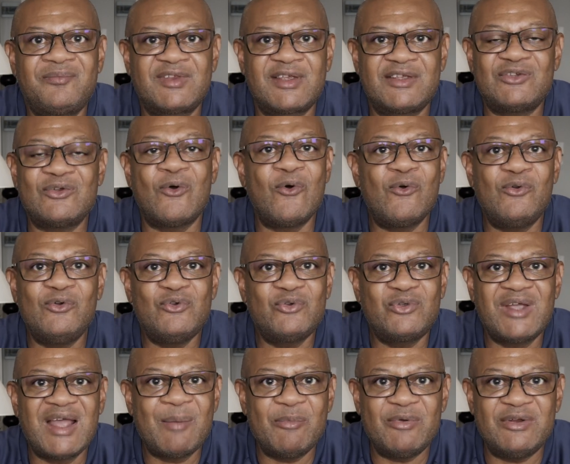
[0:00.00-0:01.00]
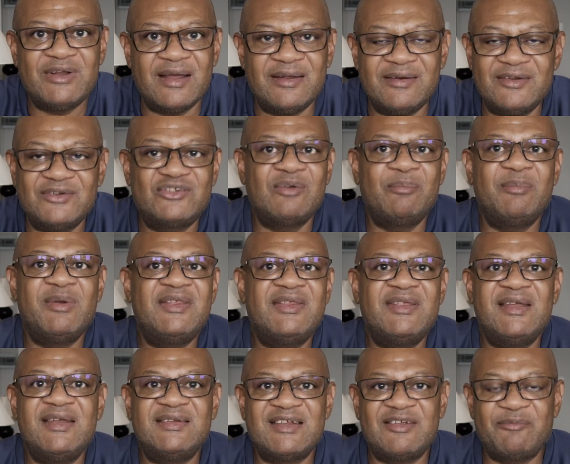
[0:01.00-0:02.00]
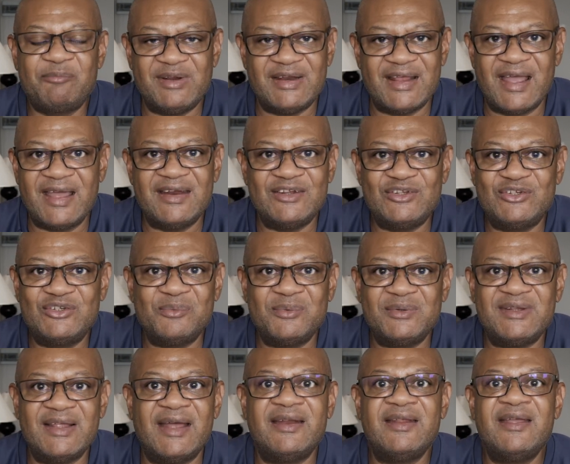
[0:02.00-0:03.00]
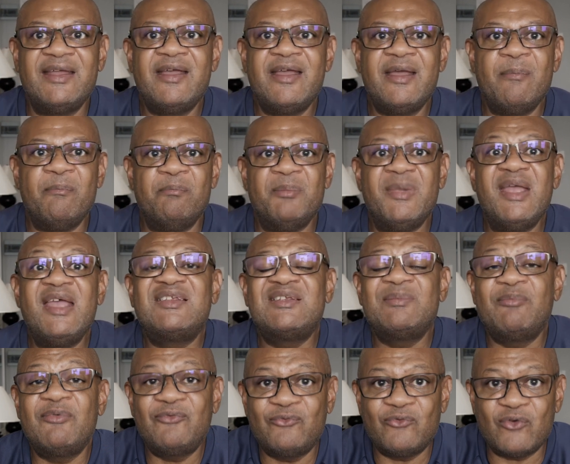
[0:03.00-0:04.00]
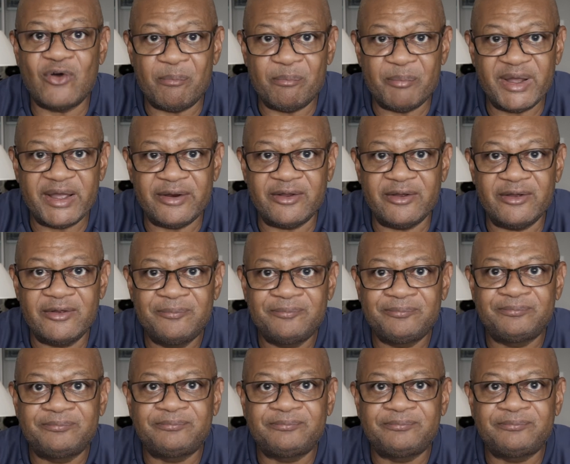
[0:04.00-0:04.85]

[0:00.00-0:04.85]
It's a whole new camera now. There's so many things that have been added to it that makes it perform better